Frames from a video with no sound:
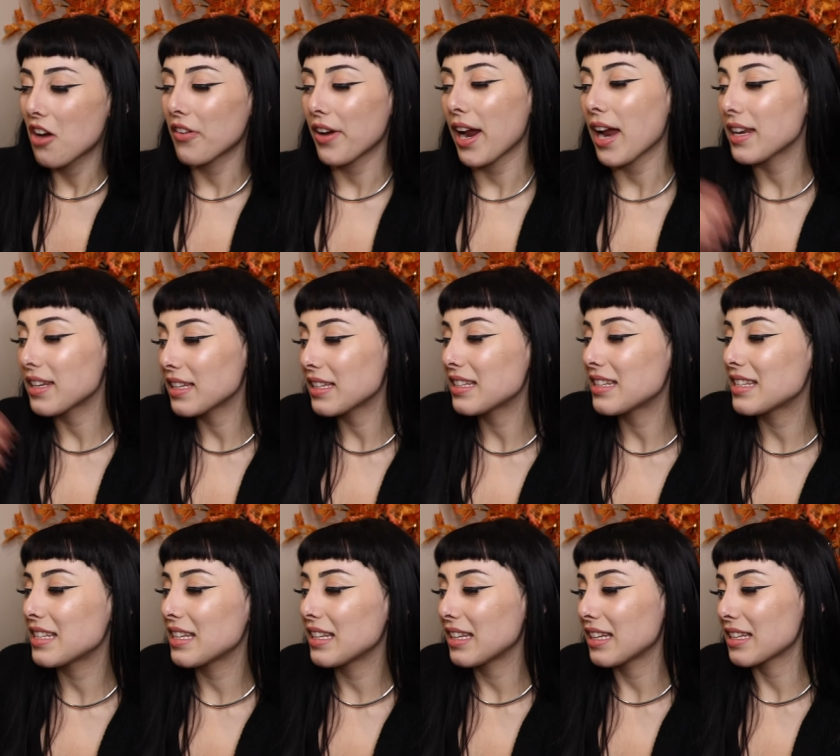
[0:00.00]
All right, I did
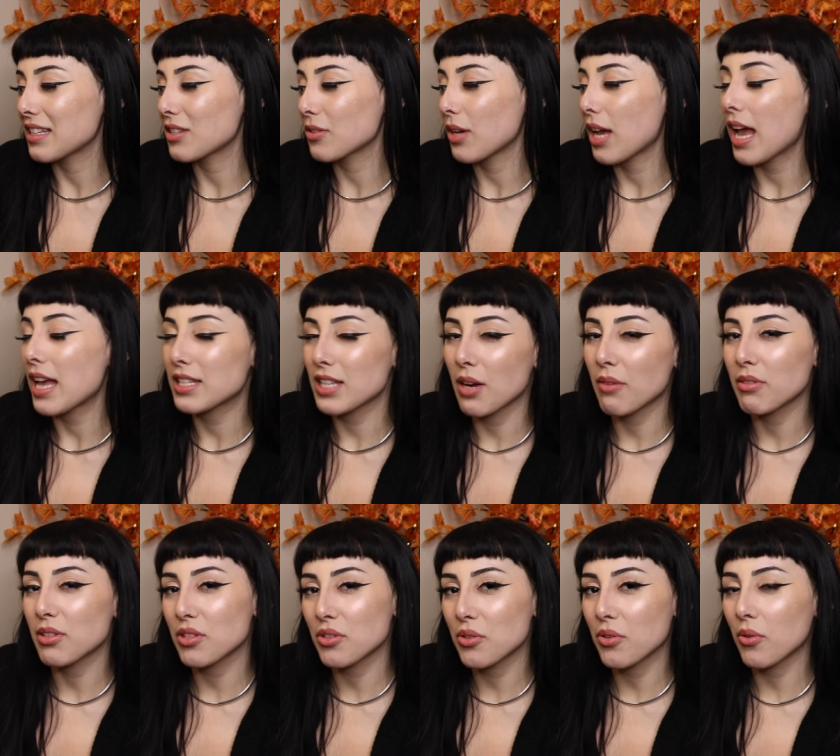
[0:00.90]
see this as I
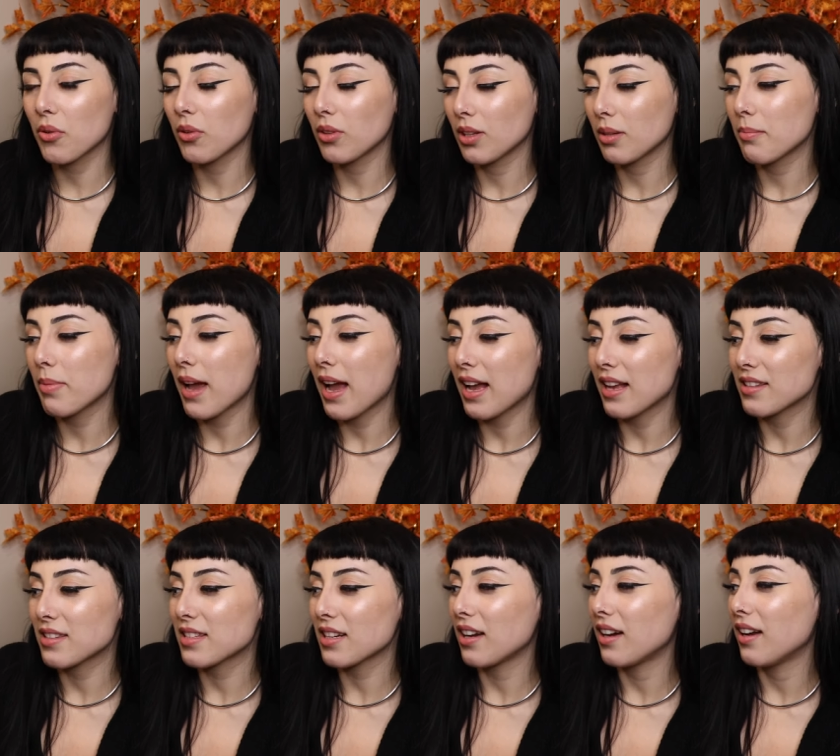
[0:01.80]
was scrolling
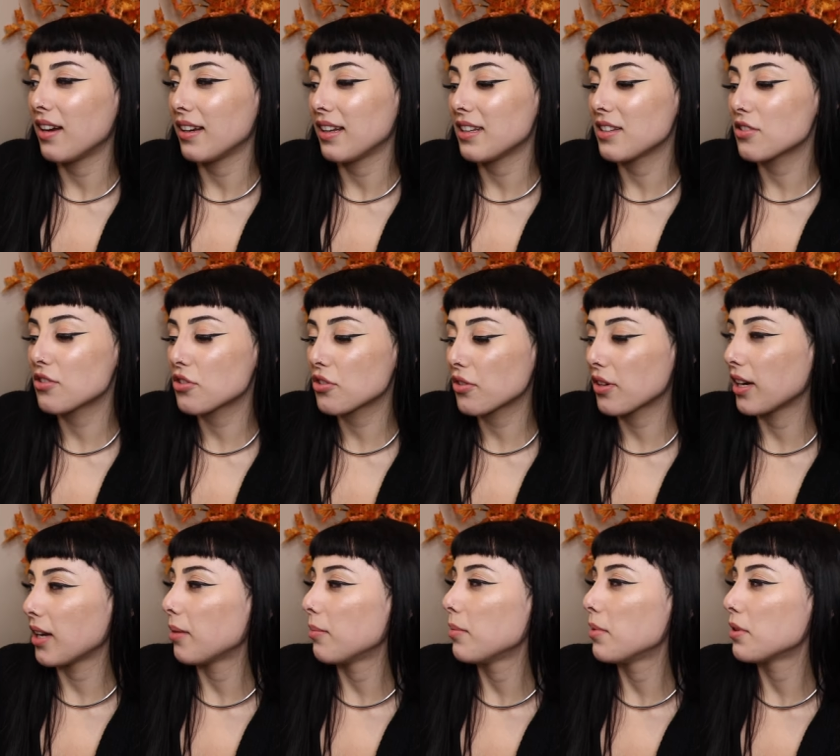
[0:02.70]
past on
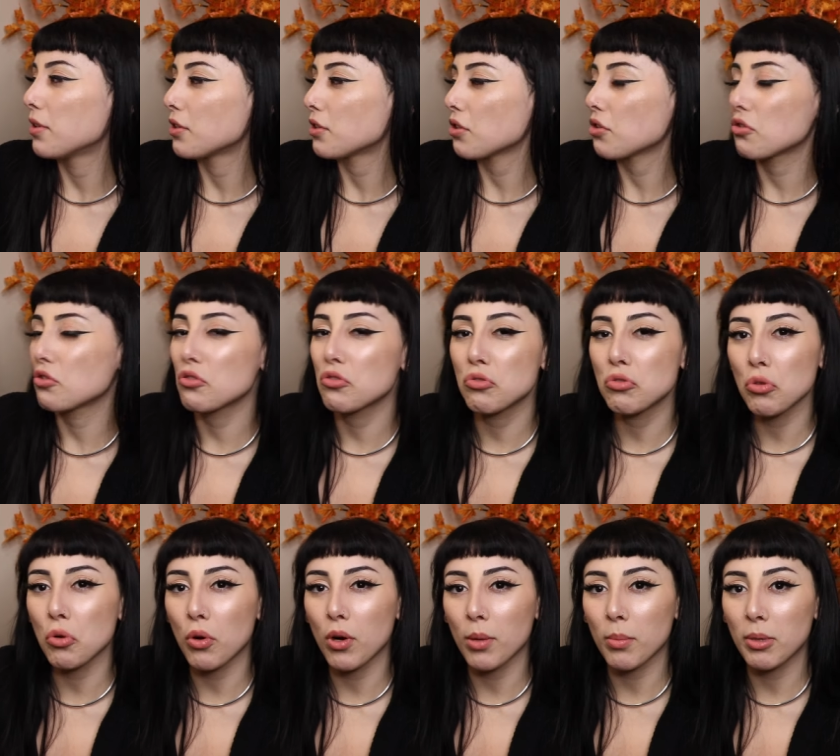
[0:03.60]
Instagram, this
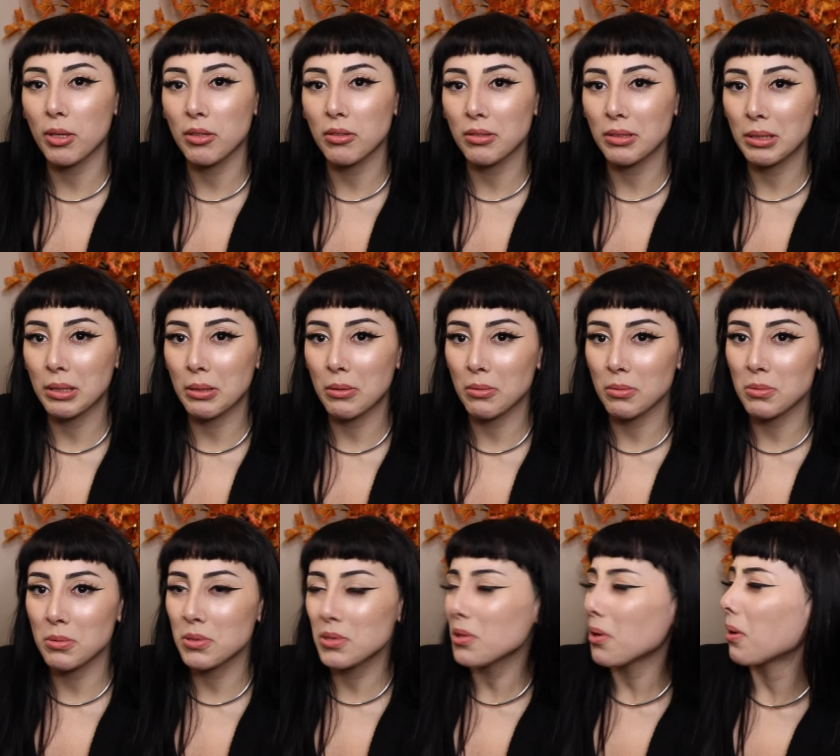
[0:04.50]
adorable little
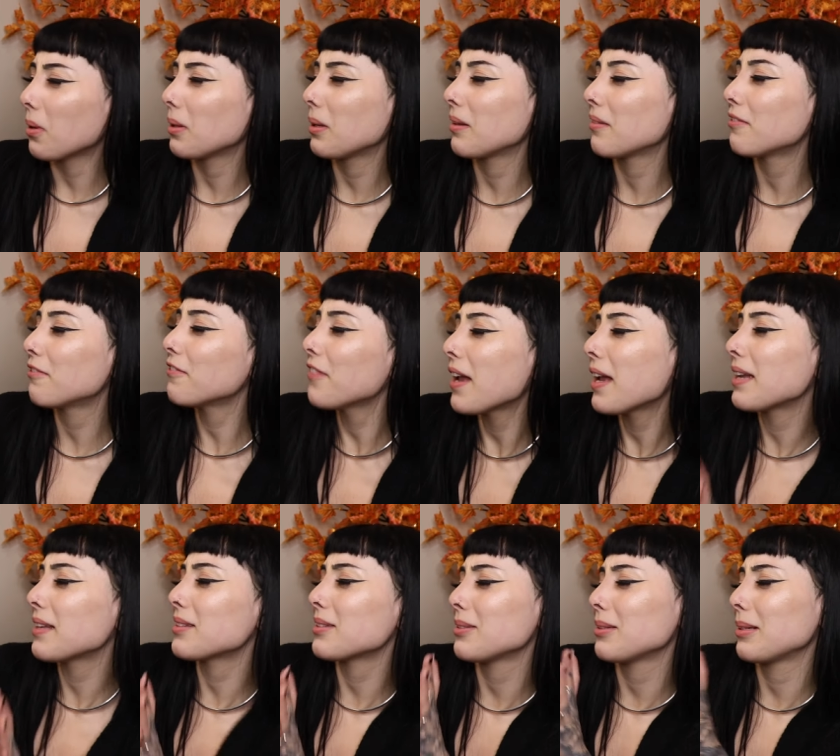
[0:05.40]
darling
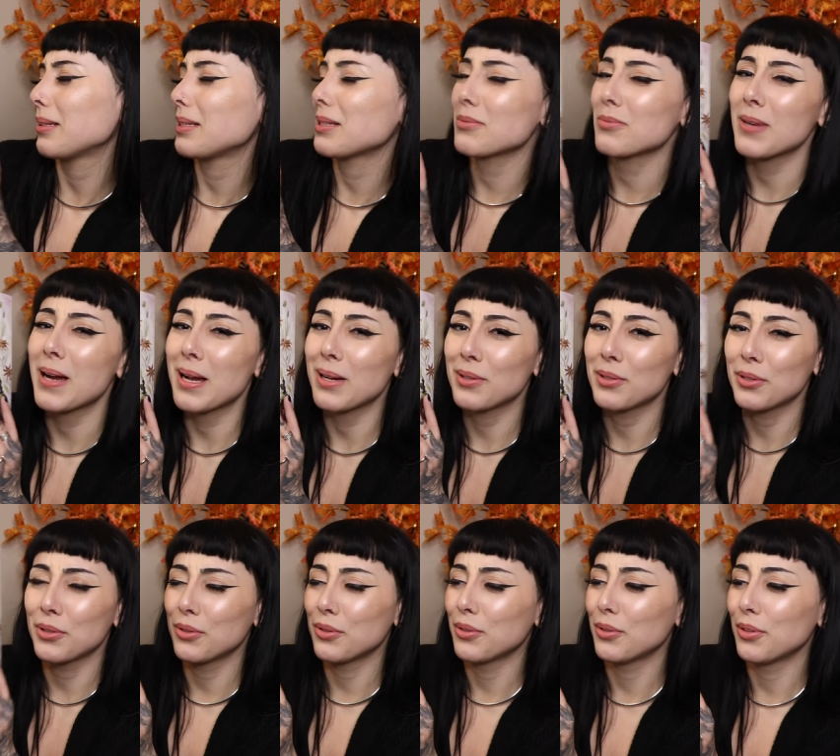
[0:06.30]
face. Look at this
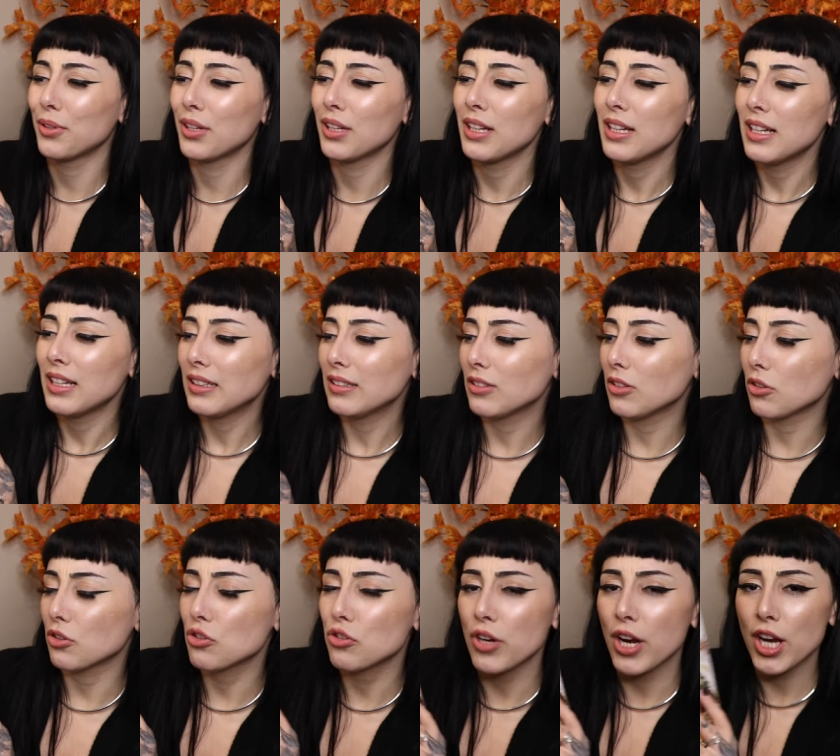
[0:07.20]
raccoon,
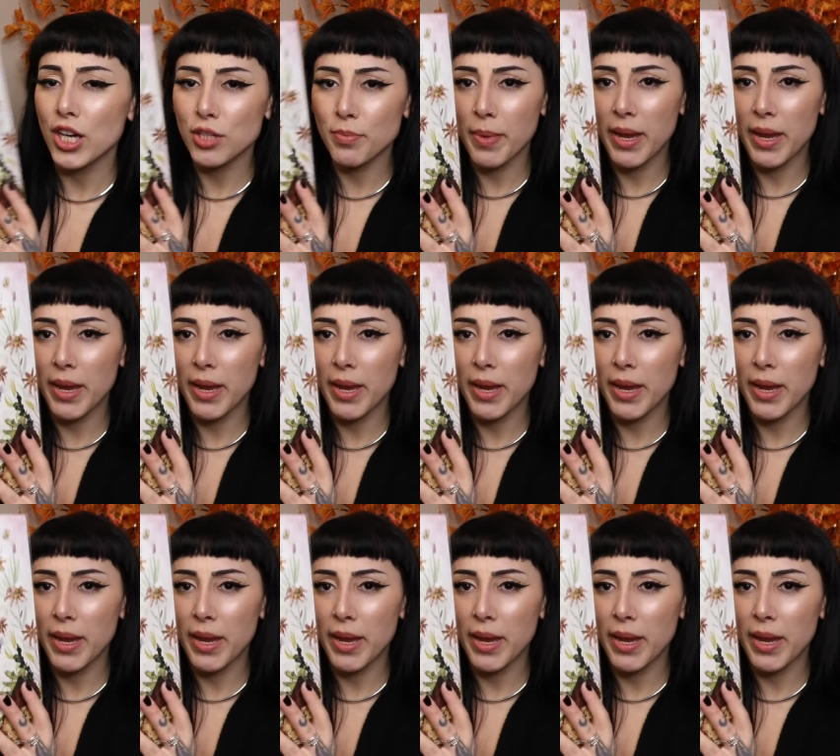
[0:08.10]
little trash